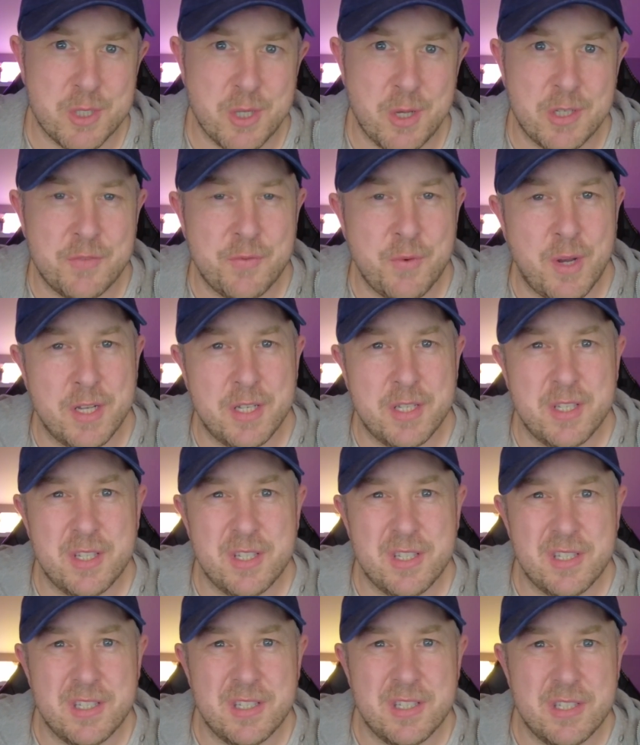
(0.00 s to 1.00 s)
So I just thought I'd
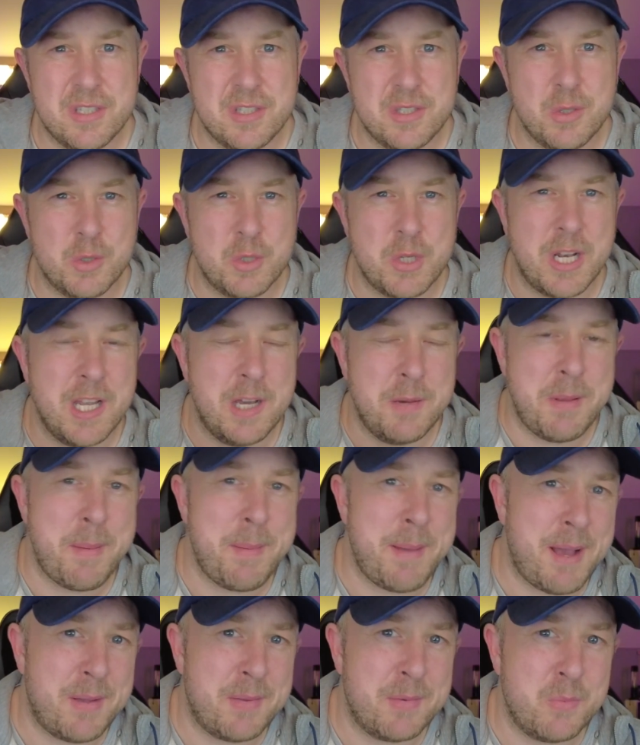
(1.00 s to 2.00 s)
talk to you a little bit
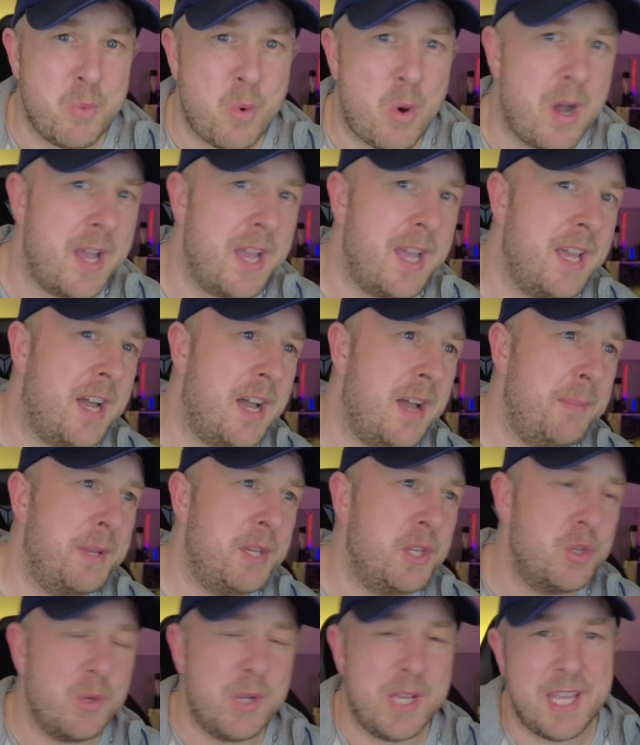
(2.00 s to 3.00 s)
about why I'm
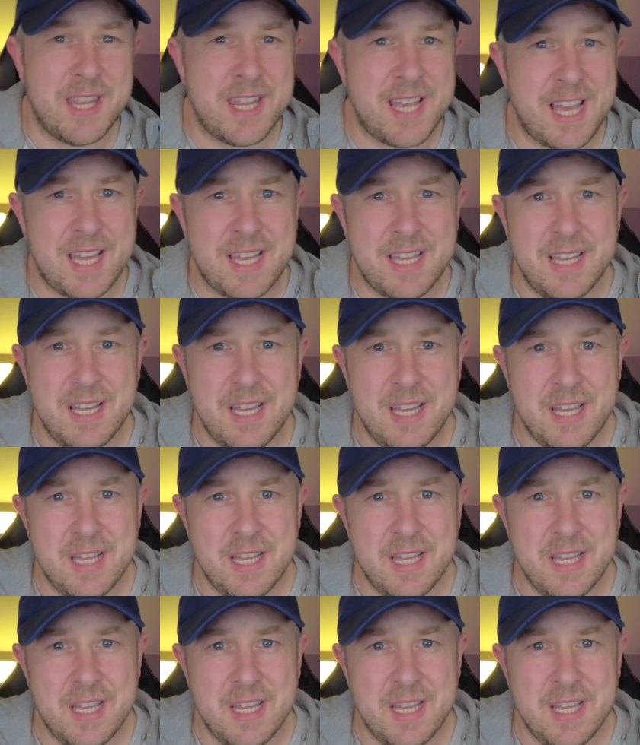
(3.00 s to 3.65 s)
enjoying that,